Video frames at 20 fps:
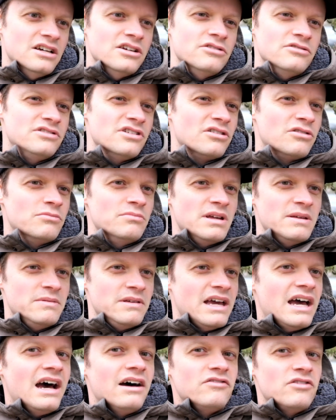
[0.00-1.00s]
who don't
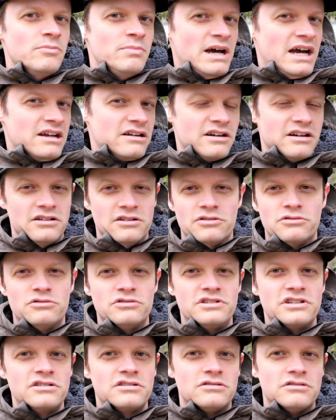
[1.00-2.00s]
maybe have a background in
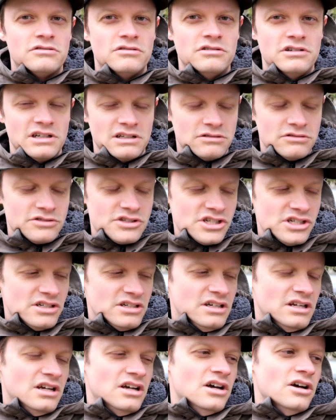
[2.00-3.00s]
horticulture